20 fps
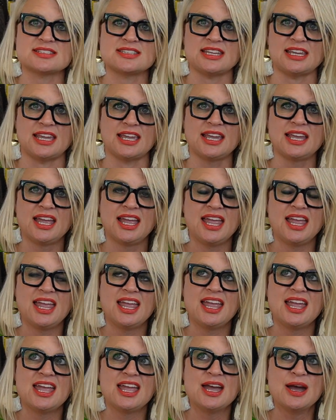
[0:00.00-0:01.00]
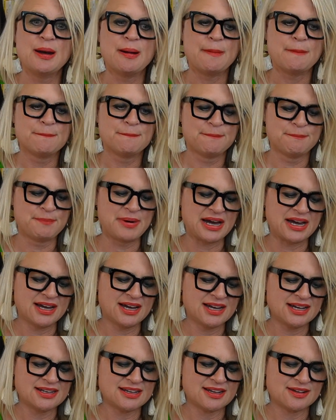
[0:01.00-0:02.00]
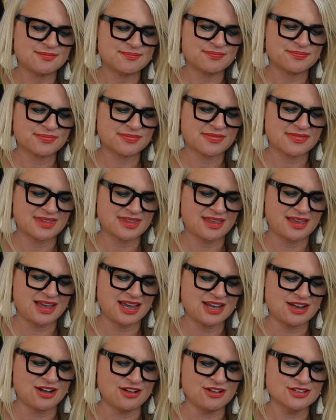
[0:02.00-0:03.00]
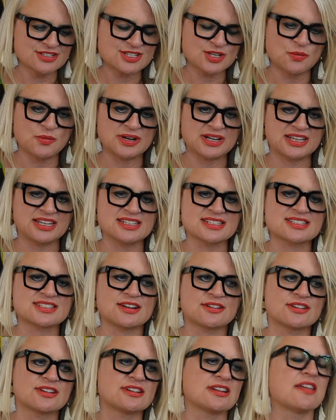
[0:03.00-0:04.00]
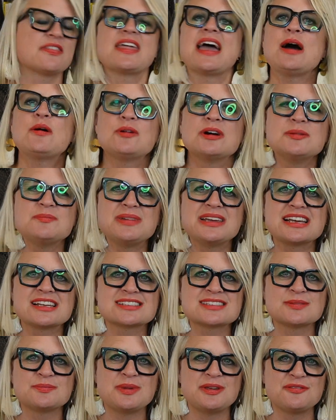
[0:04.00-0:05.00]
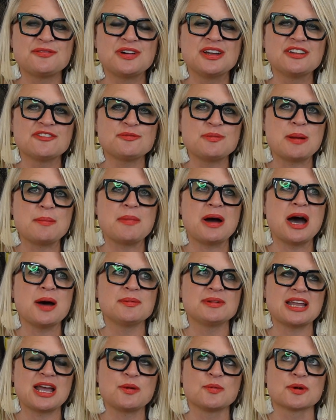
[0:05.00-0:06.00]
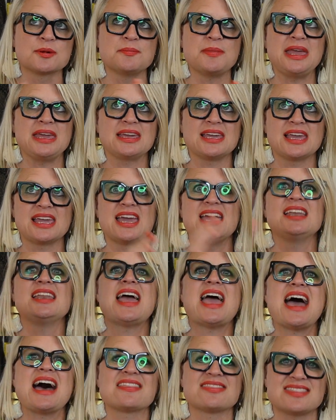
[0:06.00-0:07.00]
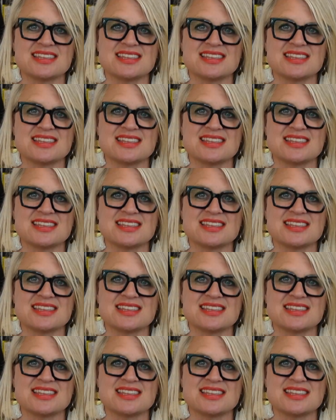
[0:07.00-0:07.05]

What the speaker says: Tee. But I also want to get started on that one because it'd be fun if my mom and I were making it at